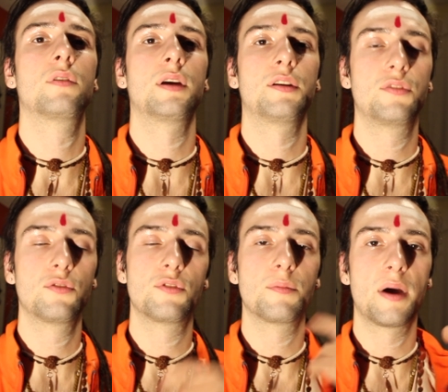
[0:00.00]
If
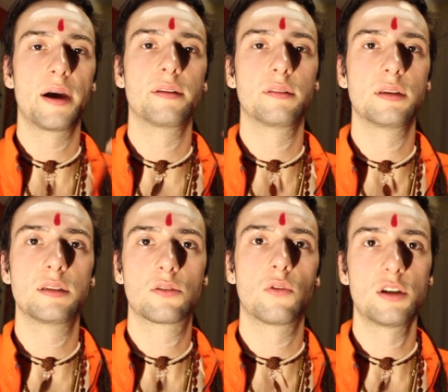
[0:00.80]
you remind
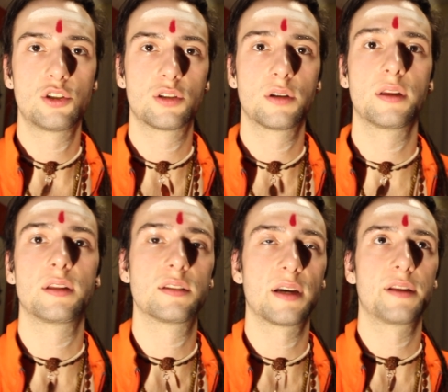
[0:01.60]
this question
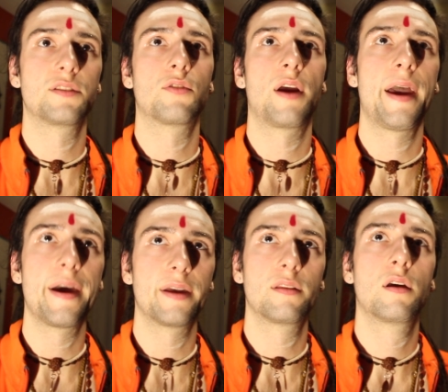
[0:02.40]
inside your
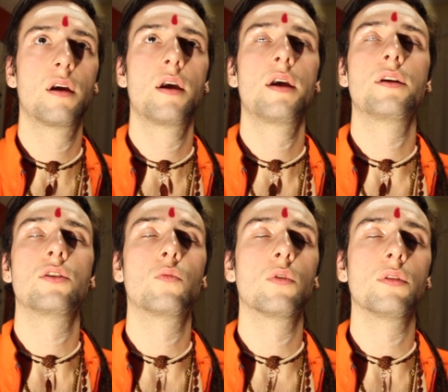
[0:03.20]
head,
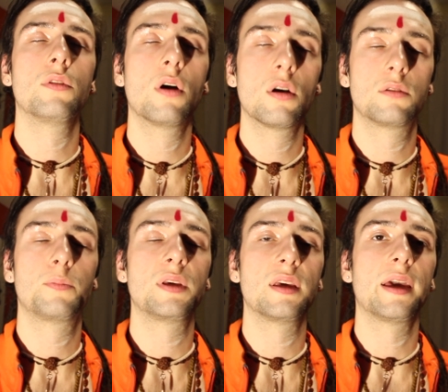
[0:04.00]
you will not
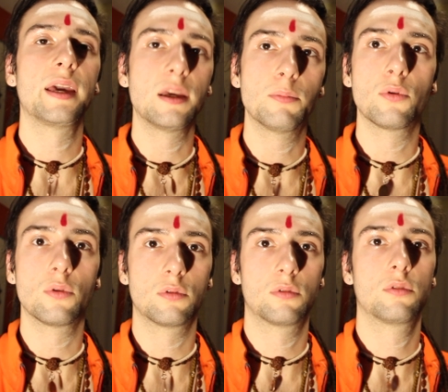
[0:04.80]
be
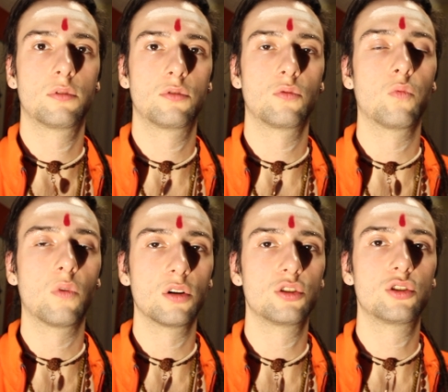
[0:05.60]
able to
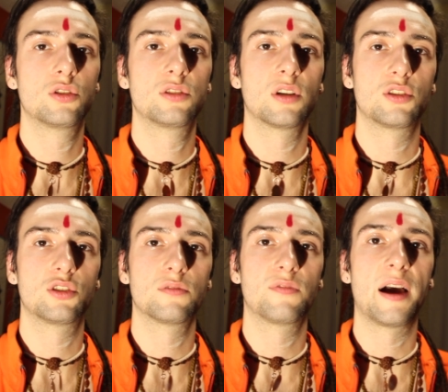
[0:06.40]
watch
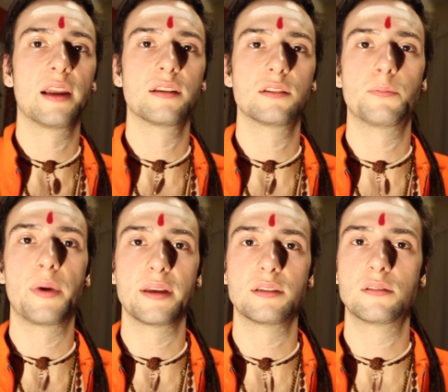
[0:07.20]
such violence
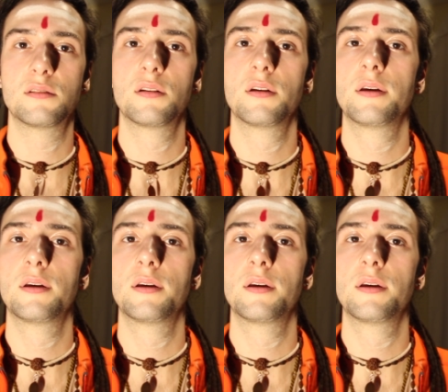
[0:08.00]
based